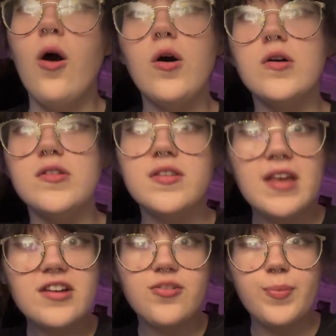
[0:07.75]
on
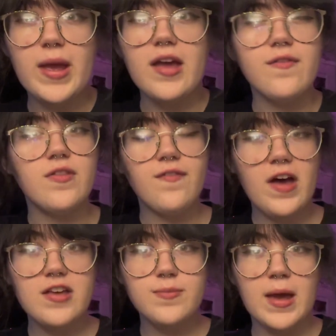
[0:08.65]
section B of the
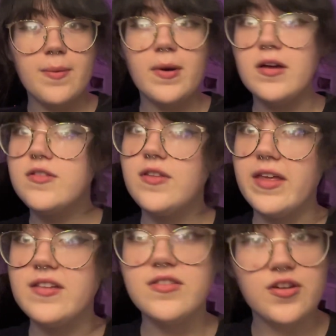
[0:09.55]
first paper, so
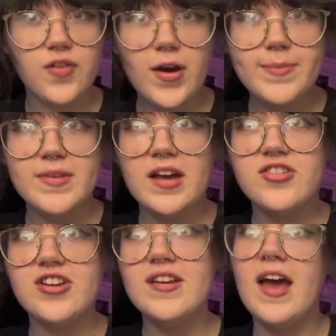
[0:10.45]
that is the crime
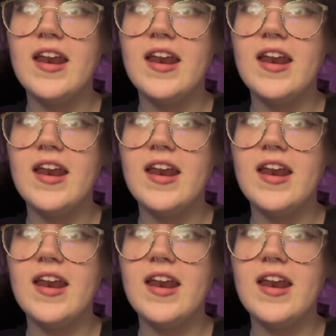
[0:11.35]
section,